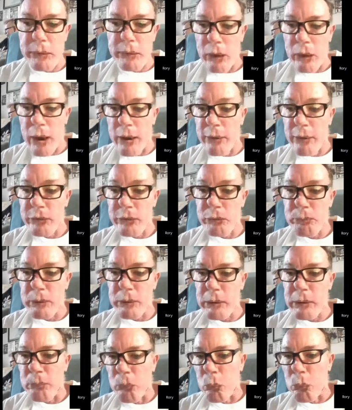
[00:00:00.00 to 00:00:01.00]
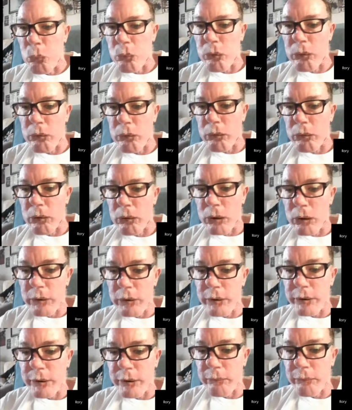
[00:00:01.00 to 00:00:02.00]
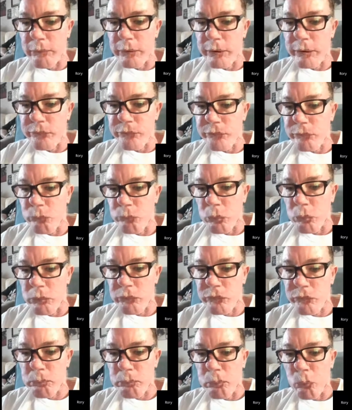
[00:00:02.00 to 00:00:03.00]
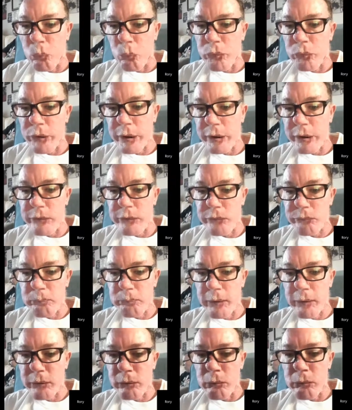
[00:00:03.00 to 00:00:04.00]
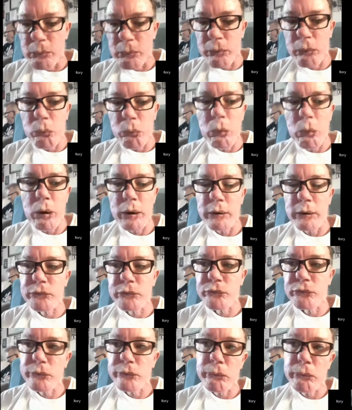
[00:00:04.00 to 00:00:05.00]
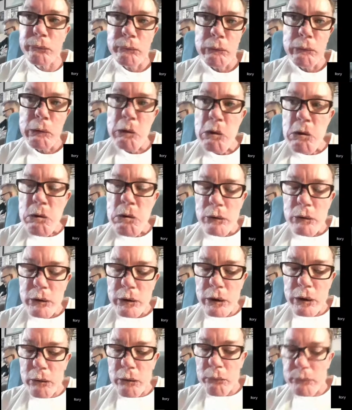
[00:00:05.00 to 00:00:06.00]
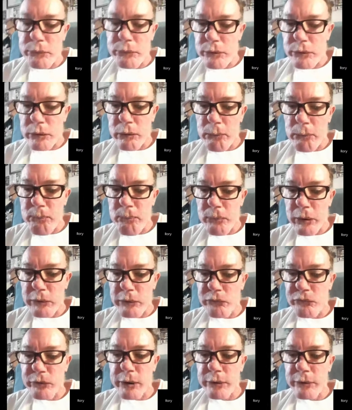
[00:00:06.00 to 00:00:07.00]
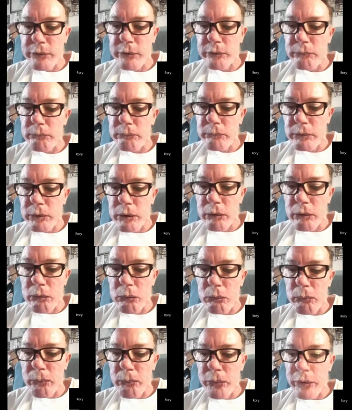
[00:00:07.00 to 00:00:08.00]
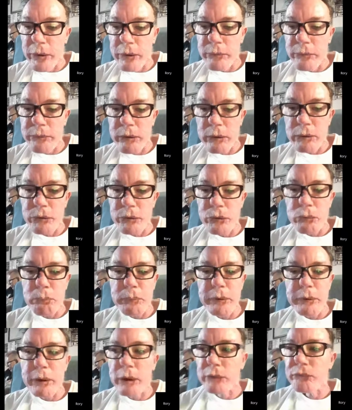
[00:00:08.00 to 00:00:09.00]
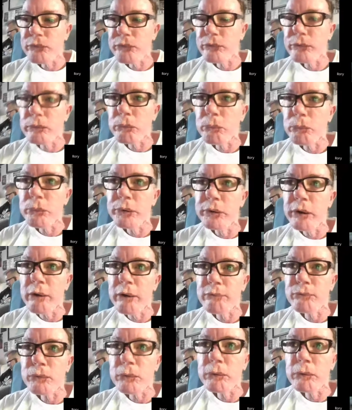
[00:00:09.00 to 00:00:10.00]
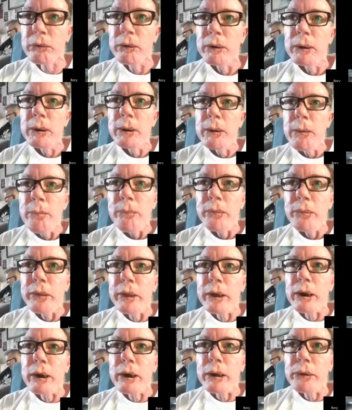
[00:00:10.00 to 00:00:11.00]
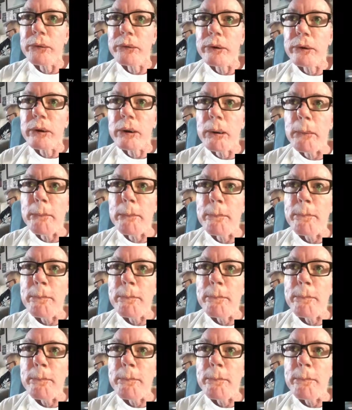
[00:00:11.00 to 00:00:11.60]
And a lot of these people were in areas that weren't supporting this medical marijuana, so I'd send it, and UPS it or whatever, and